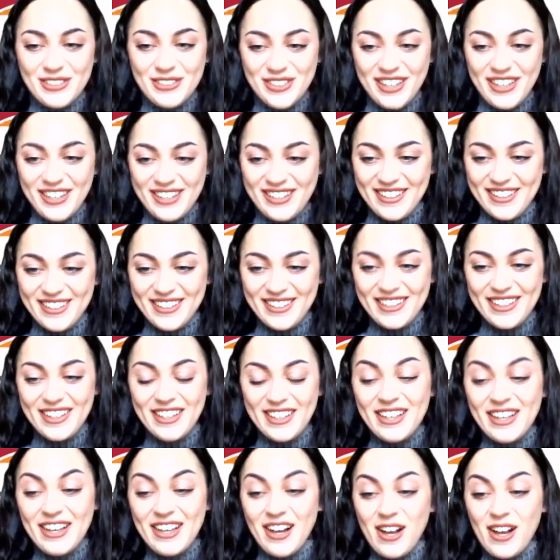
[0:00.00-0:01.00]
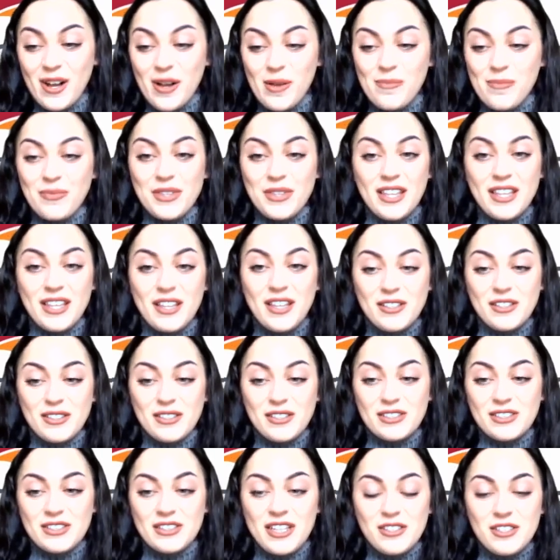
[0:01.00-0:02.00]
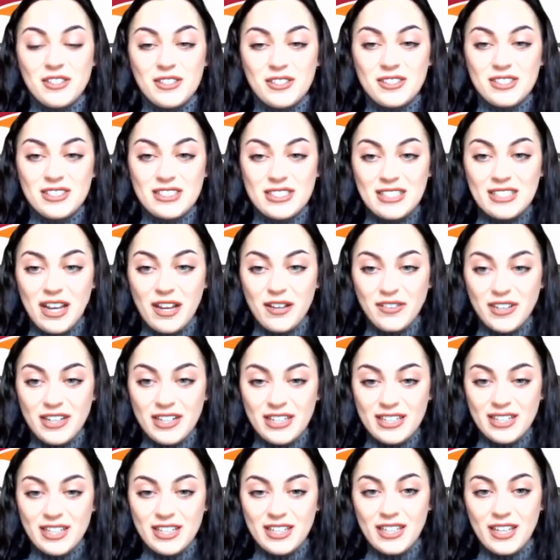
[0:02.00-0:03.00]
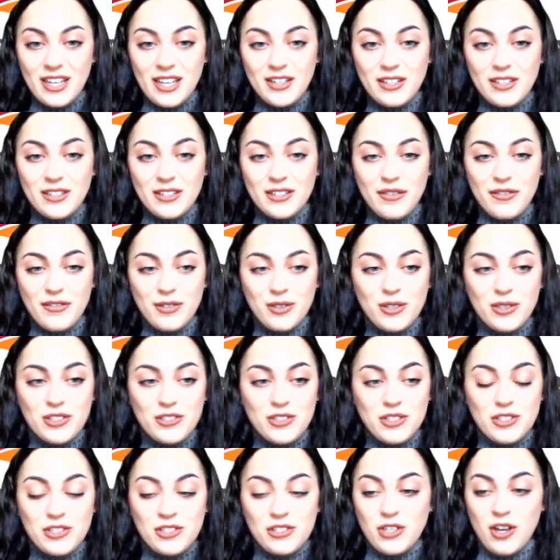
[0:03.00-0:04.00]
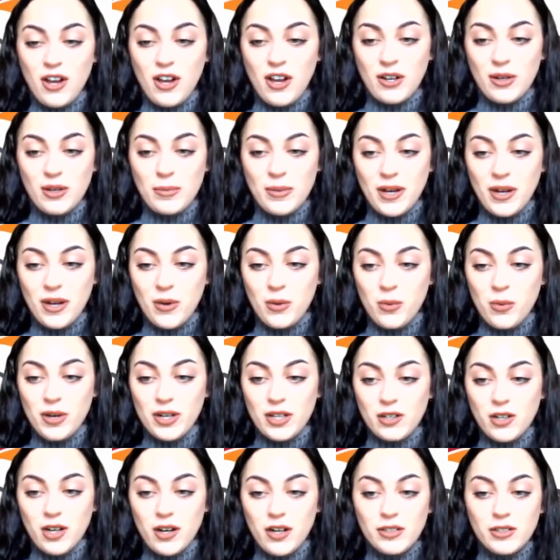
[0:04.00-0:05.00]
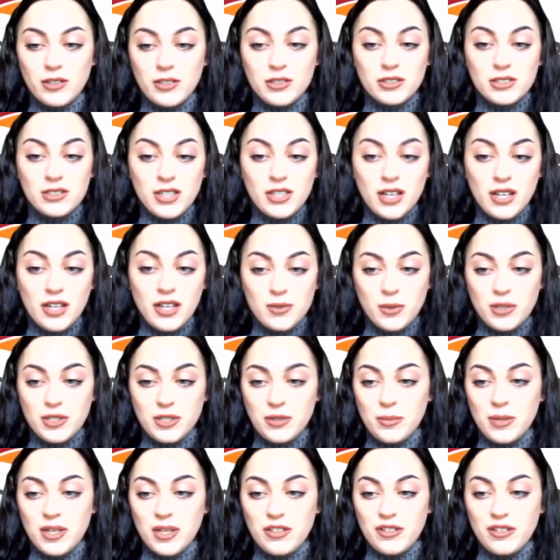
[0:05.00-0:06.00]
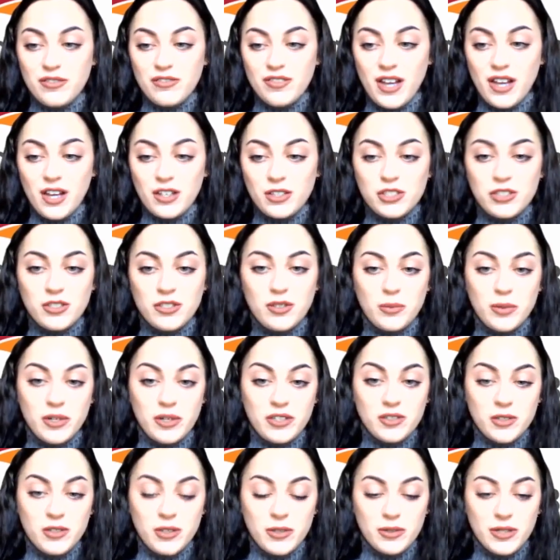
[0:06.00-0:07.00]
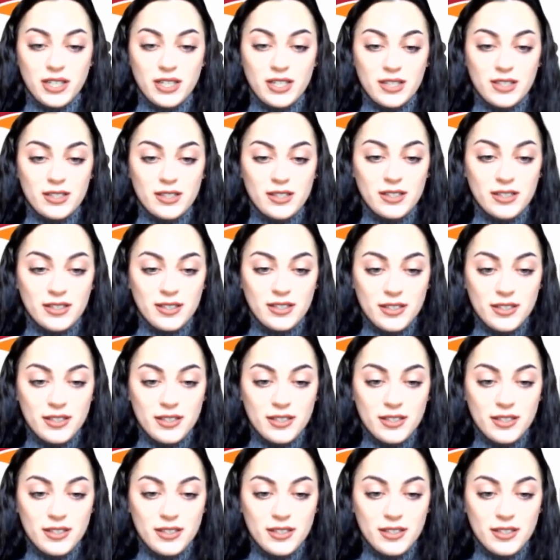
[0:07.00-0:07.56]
Great. Let's dive right in, and if you could just talk about what Cardinal does, what you manufacture, and where you're located.